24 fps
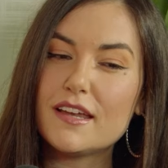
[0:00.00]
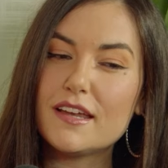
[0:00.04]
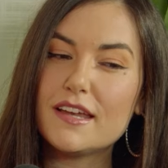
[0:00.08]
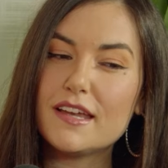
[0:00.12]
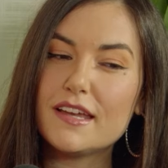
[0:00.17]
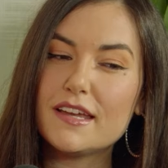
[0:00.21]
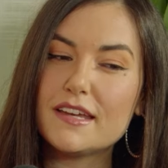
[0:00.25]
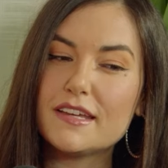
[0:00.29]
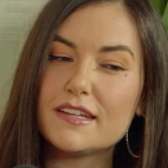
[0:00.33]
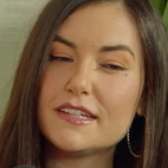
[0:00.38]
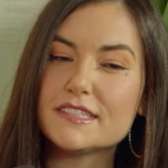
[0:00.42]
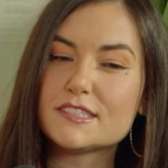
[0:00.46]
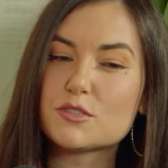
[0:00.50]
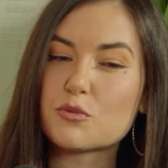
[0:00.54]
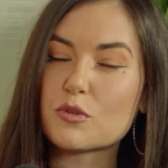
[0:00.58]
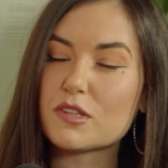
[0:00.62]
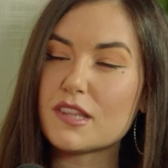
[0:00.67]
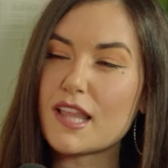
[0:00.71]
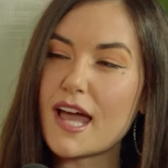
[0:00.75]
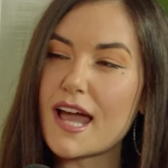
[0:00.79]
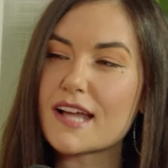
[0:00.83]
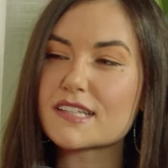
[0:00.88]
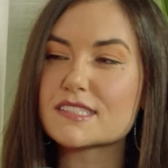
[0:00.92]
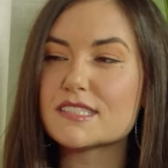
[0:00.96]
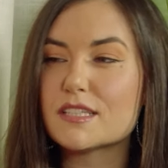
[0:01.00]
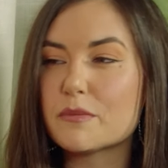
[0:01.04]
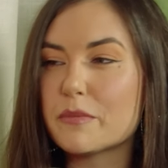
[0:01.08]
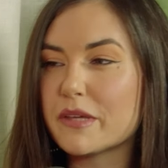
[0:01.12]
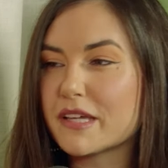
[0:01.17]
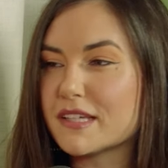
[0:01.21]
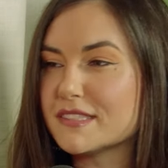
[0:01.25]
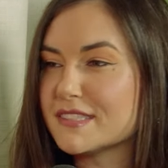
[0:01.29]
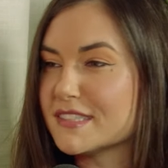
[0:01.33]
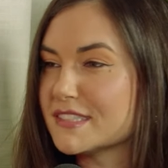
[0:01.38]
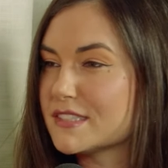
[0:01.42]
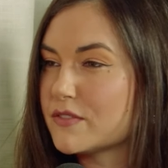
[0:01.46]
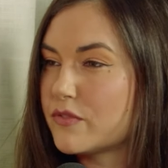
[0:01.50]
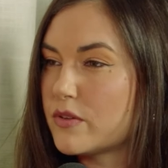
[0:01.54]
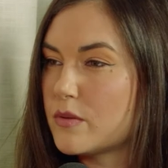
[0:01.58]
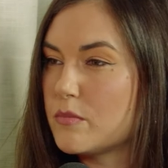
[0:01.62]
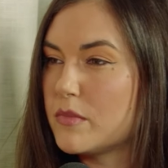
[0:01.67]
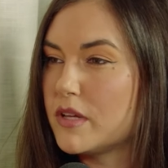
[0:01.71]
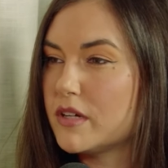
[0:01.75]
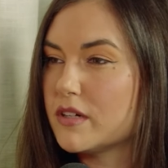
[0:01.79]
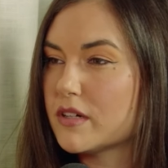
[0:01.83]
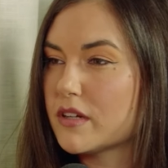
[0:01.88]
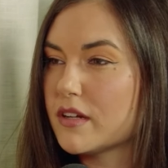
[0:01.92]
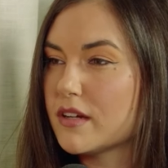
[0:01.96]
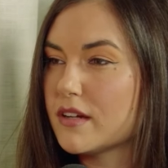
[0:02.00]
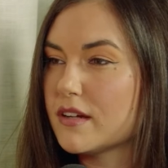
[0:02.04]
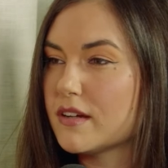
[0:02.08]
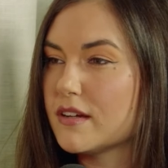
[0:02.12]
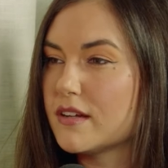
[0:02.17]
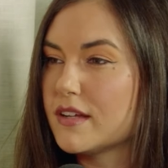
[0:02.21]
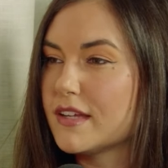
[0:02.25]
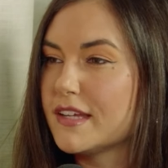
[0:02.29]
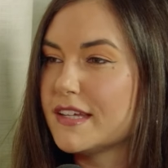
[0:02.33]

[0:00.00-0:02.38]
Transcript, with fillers: and it's relaxing because it's familiar.